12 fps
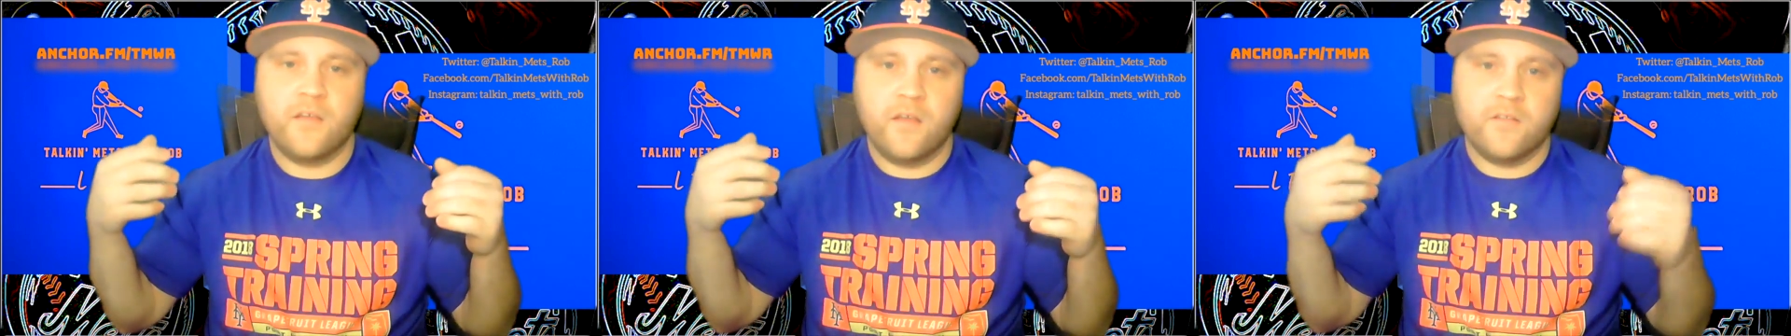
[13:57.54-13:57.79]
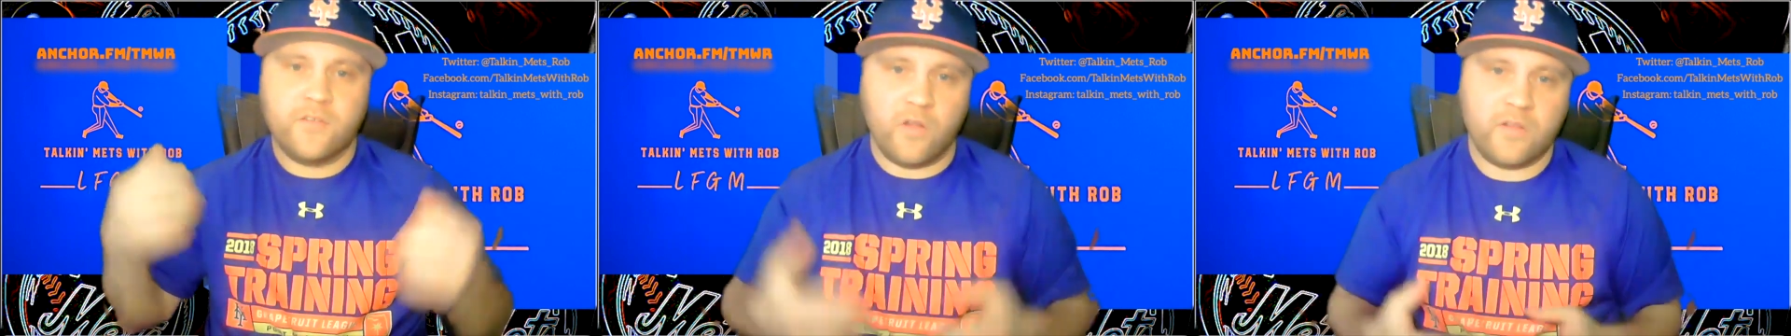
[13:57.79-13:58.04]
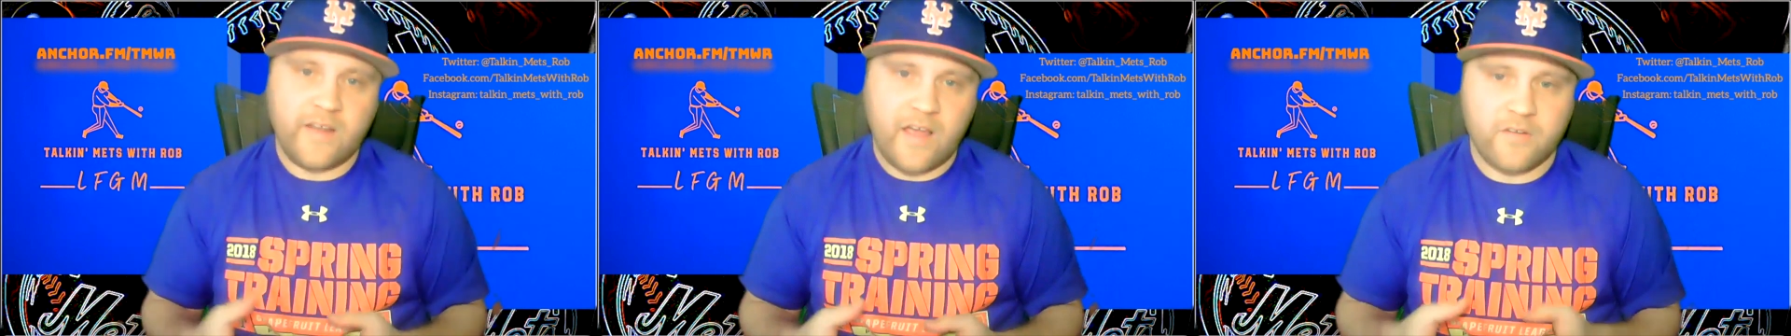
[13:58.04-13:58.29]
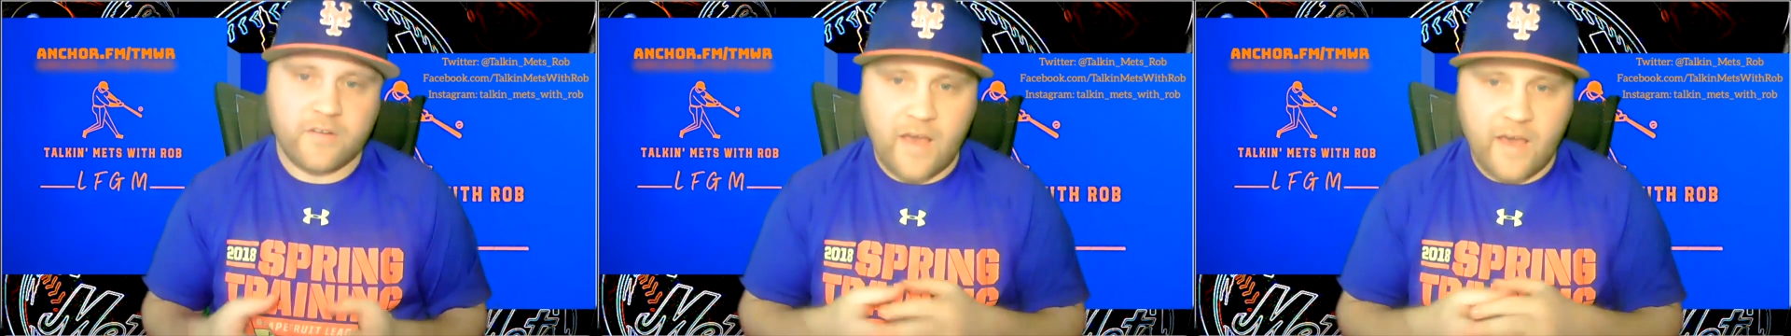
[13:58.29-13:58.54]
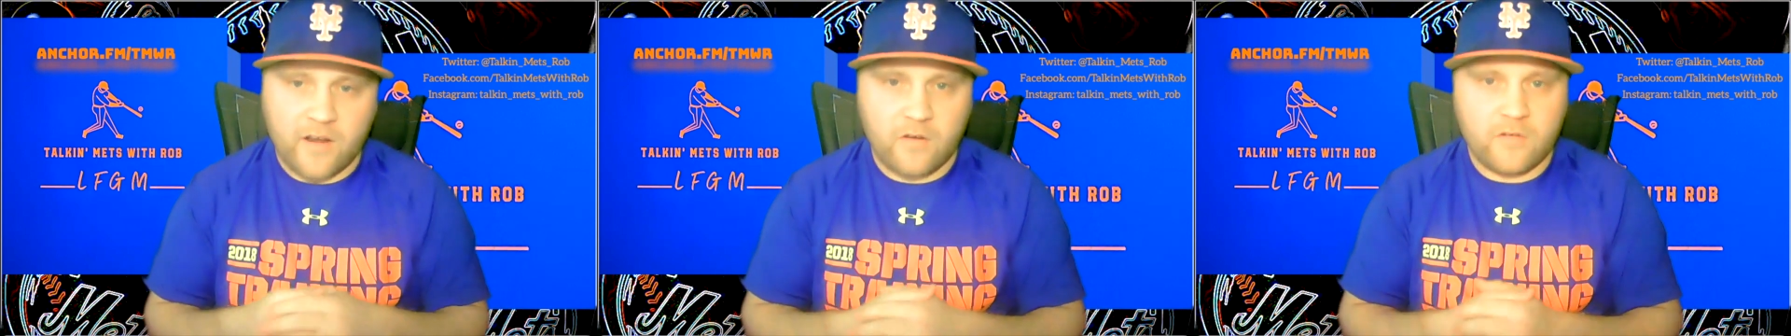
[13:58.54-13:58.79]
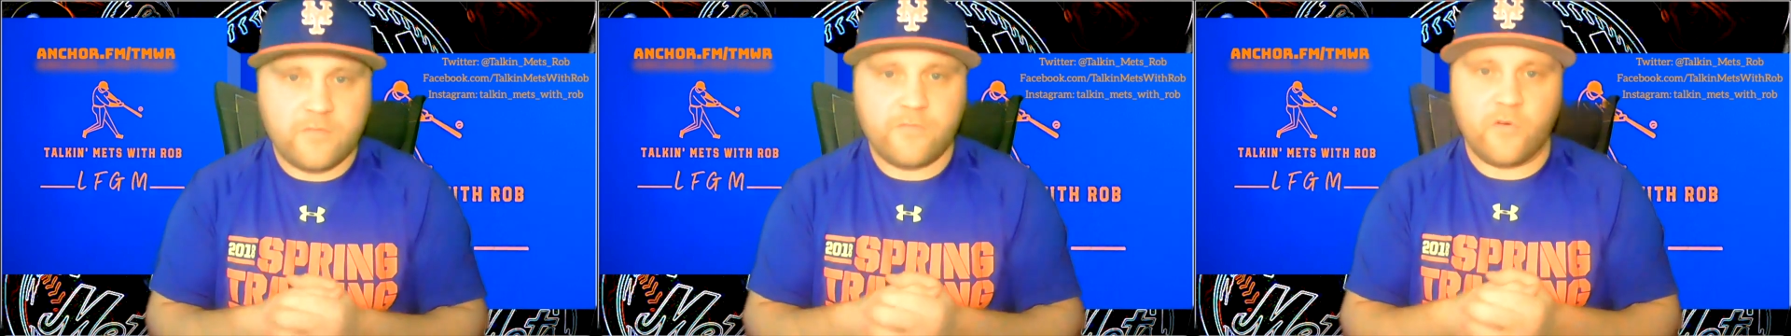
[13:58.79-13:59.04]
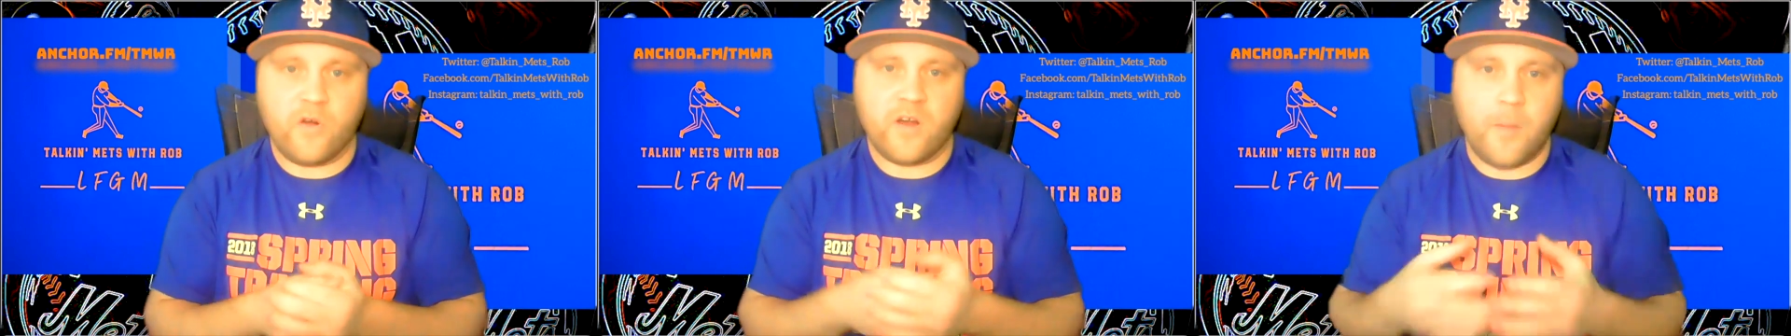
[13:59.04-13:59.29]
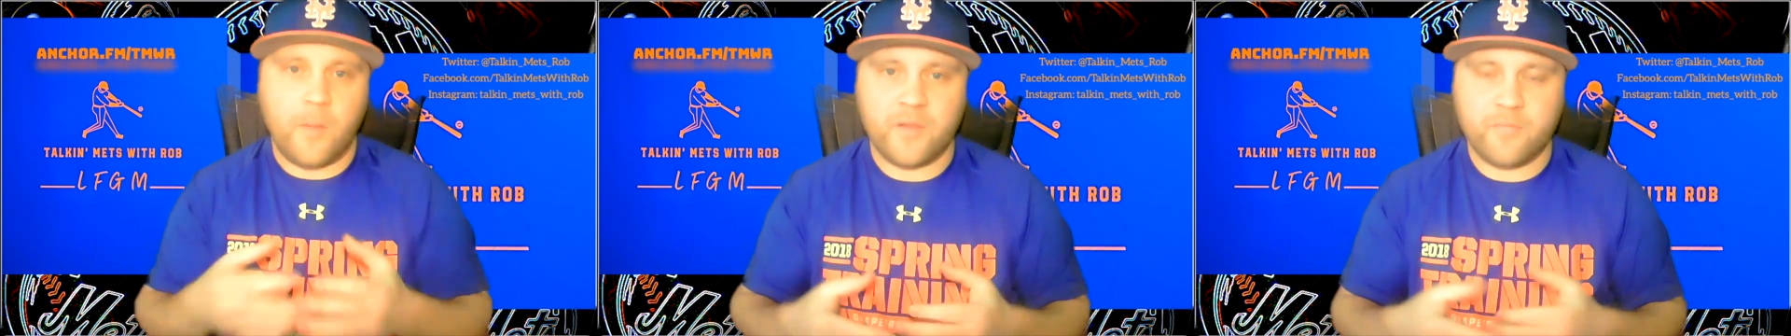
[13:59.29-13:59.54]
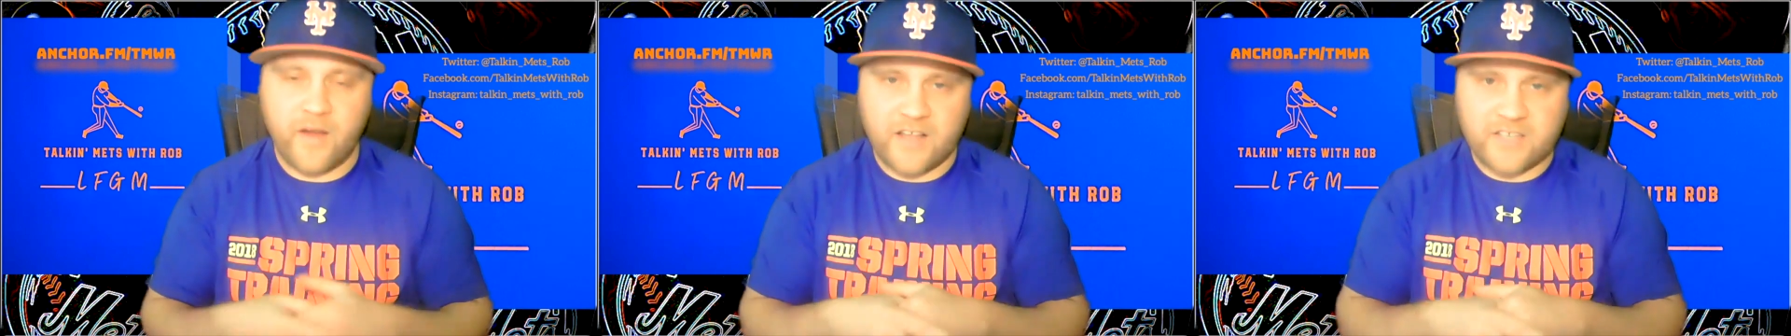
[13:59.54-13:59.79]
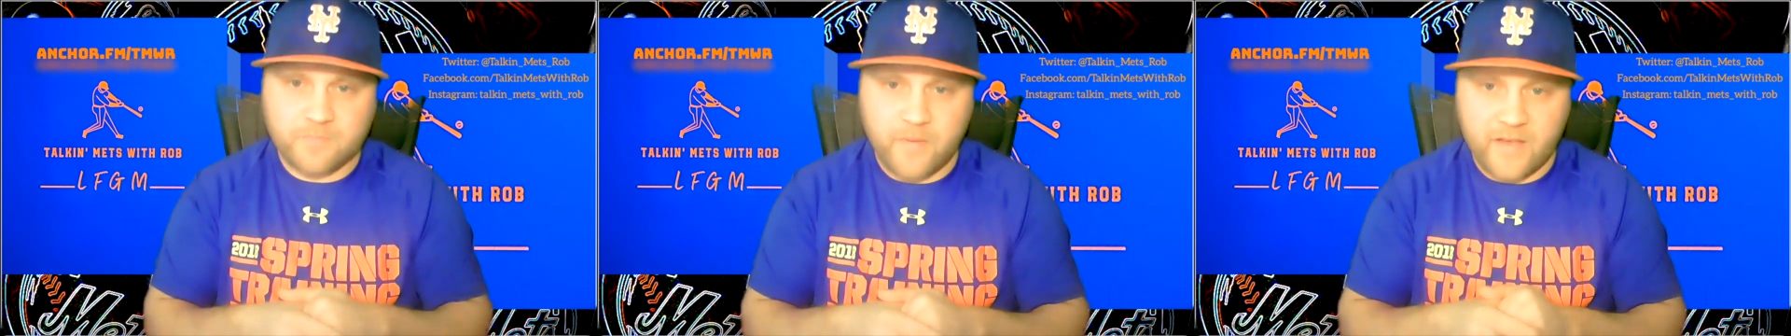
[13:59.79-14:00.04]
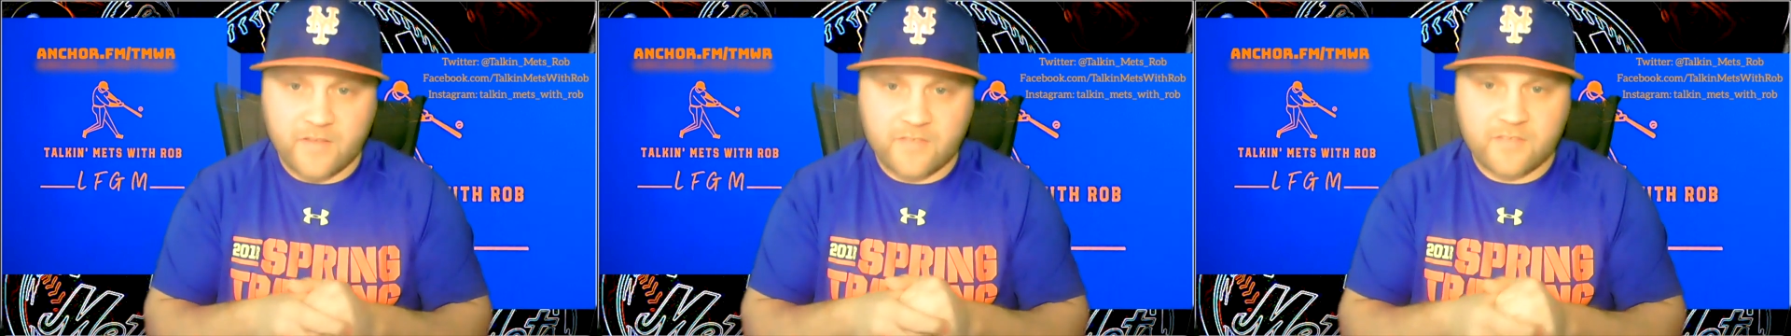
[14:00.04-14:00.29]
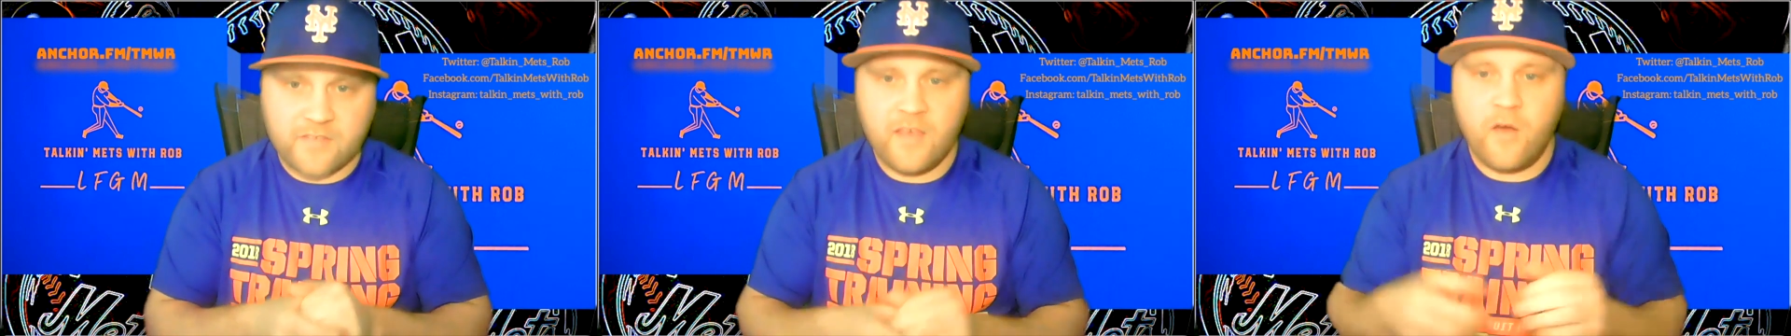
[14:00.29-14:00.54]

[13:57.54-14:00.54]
Nolan Arenado for a couple of prospects,